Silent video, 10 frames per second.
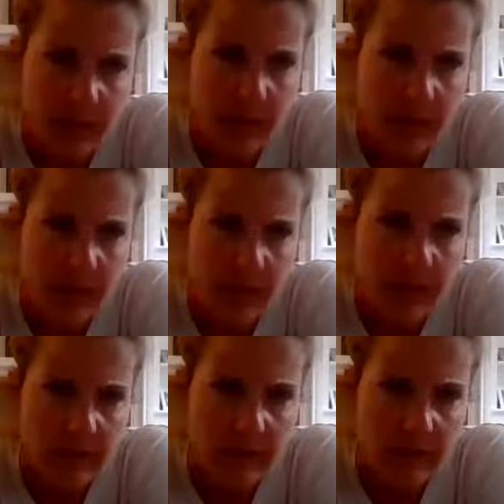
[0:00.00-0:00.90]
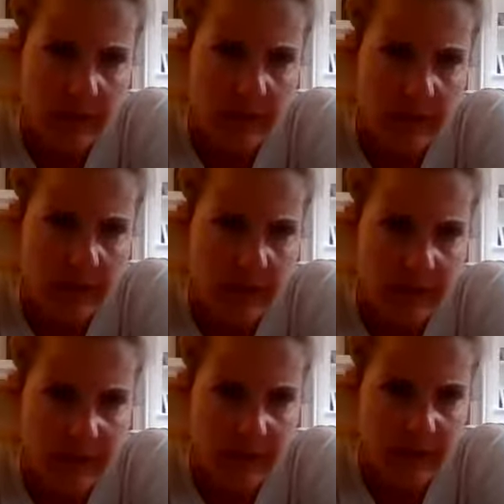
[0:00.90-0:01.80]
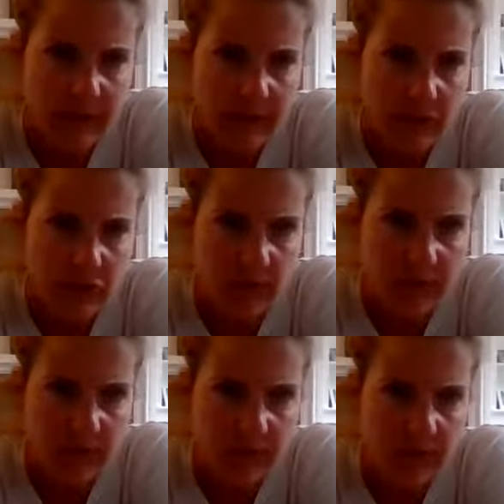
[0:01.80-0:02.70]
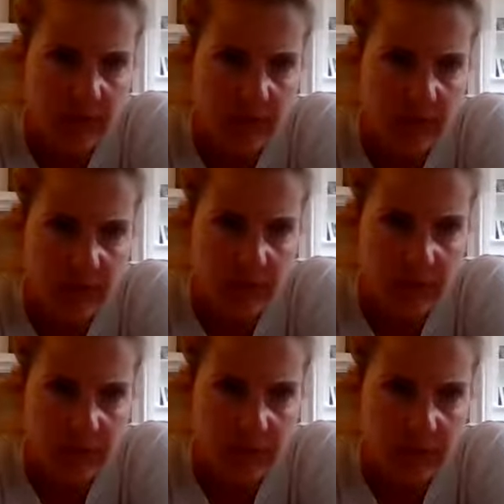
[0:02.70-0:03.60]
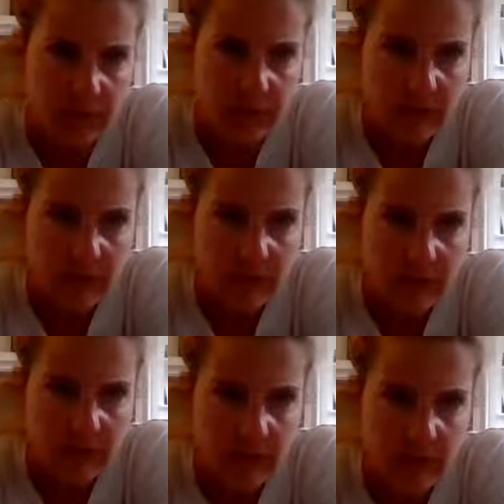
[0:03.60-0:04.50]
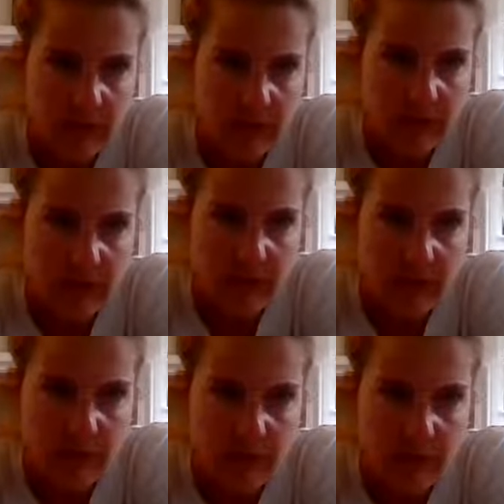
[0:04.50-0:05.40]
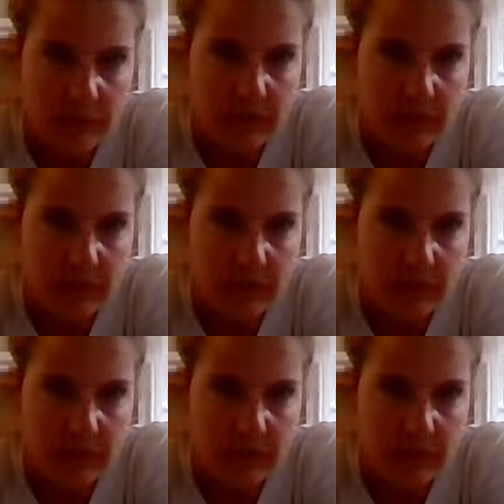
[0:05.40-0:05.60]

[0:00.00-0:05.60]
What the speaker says: Yeah. Find that connection. Good. Think about lifting the